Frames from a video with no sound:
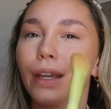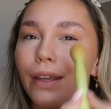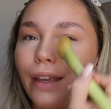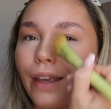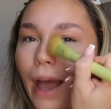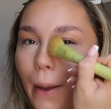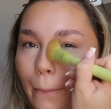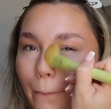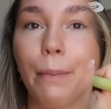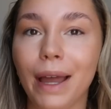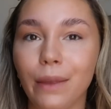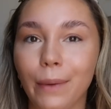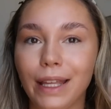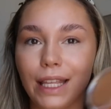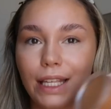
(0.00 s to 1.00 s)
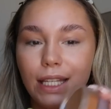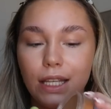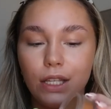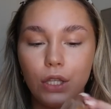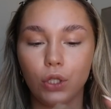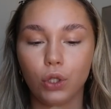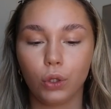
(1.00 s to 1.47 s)
Yeah. By the way, this
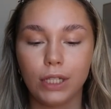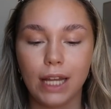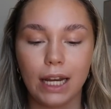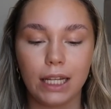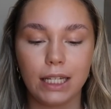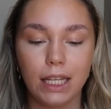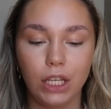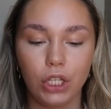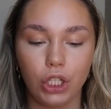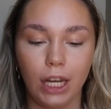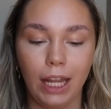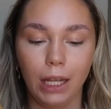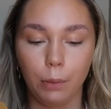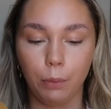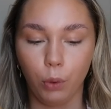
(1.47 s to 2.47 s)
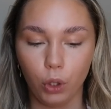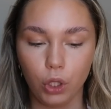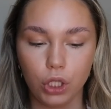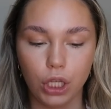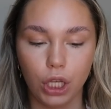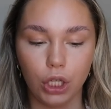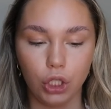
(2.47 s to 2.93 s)
is the Jordana t-shirt like
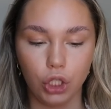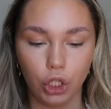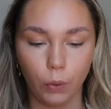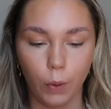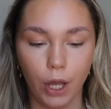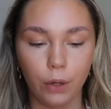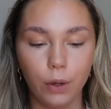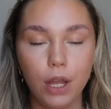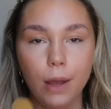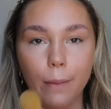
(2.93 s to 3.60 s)
bronzer duo.